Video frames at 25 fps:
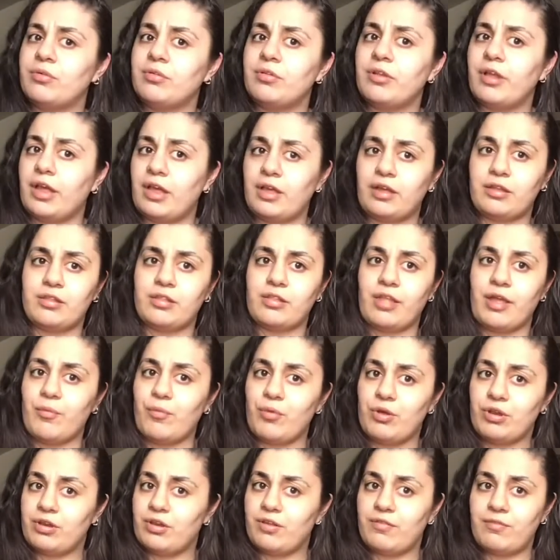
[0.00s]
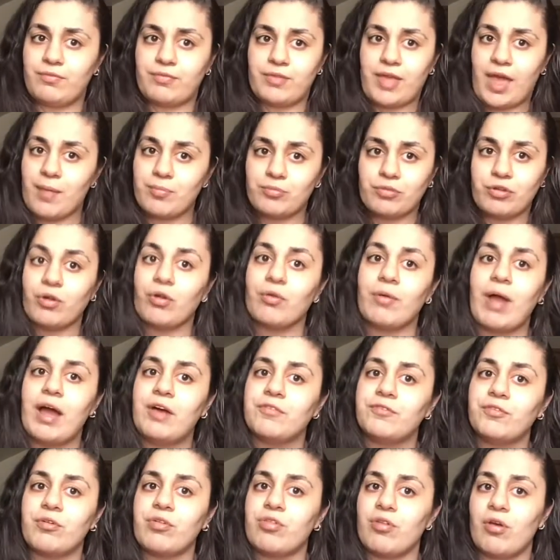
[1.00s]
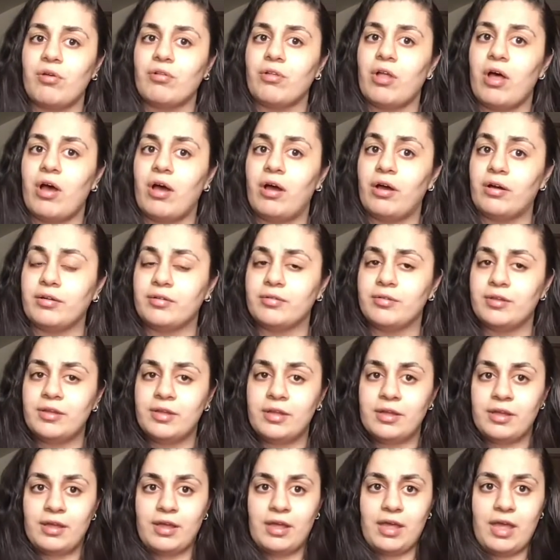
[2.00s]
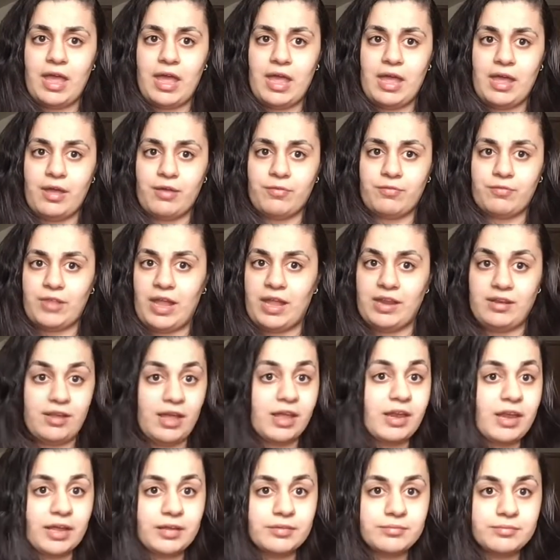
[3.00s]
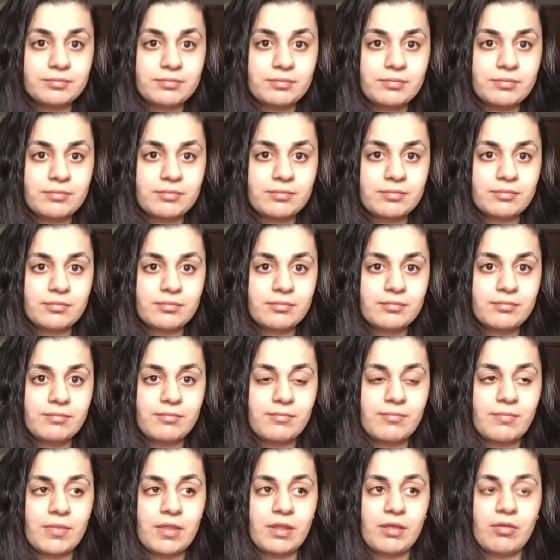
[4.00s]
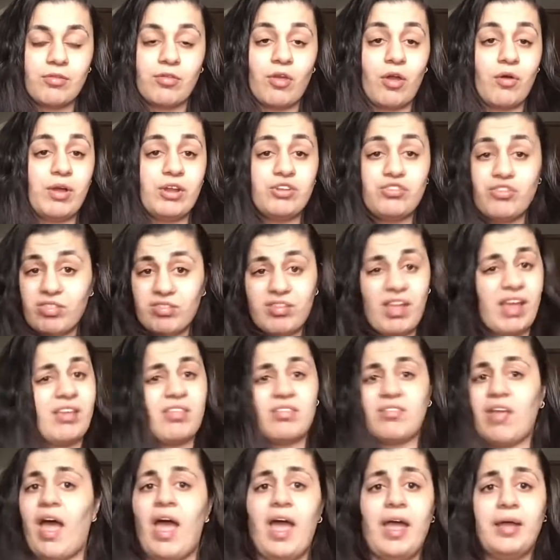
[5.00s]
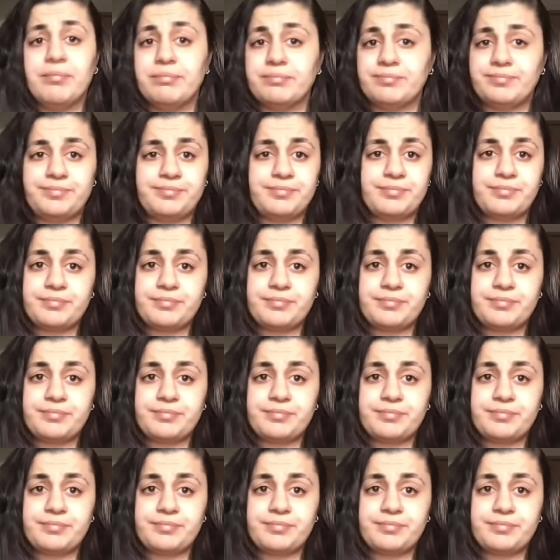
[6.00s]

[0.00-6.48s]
Like they wouldn't have kept her around for so long if they didn't. So it just takes time.